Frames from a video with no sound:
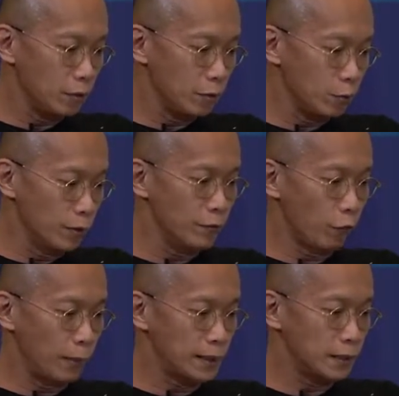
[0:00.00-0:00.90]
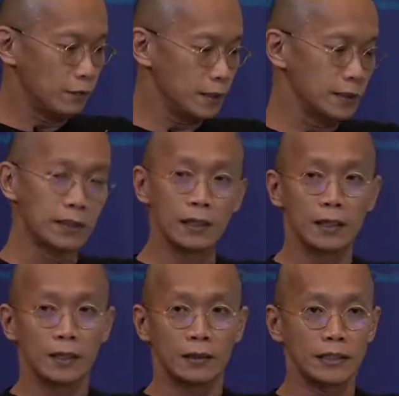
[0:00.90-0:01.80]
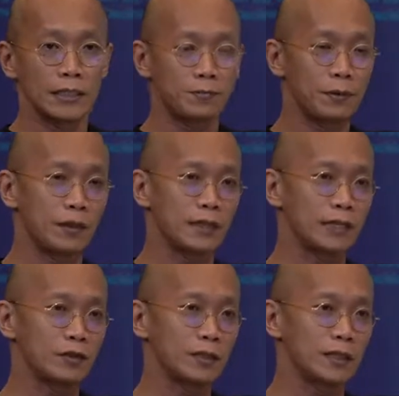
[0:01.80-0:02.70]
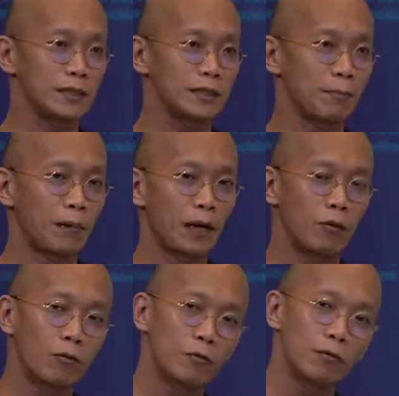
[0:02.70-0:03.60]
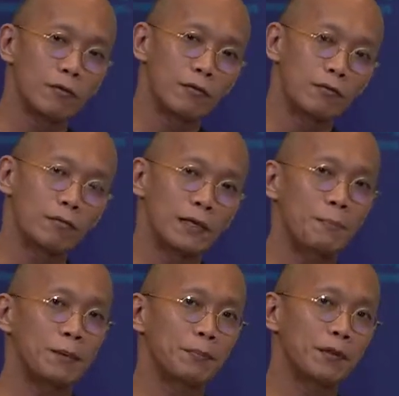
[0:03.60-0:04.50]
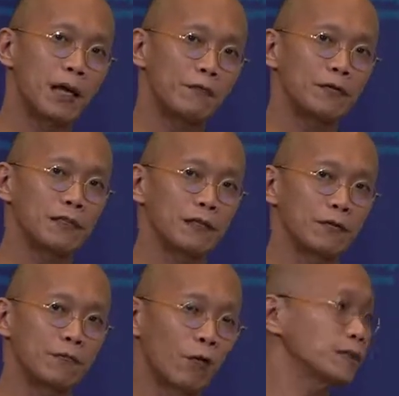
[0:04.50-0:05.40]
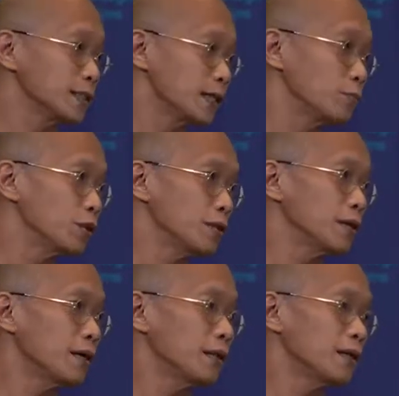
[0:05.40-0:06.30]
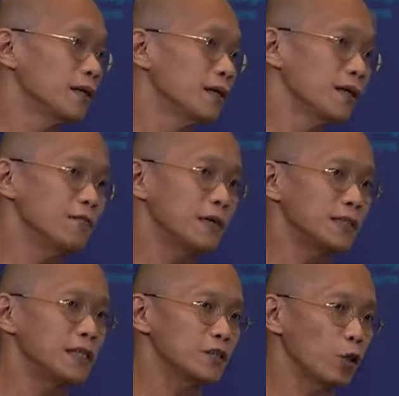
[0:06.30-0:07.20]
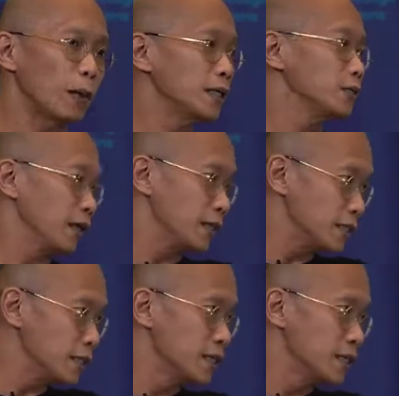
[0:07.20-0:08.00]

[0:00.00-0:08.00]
worry for myself is this period has actually somehow let people have the false assumption that investing in stock market is very easy,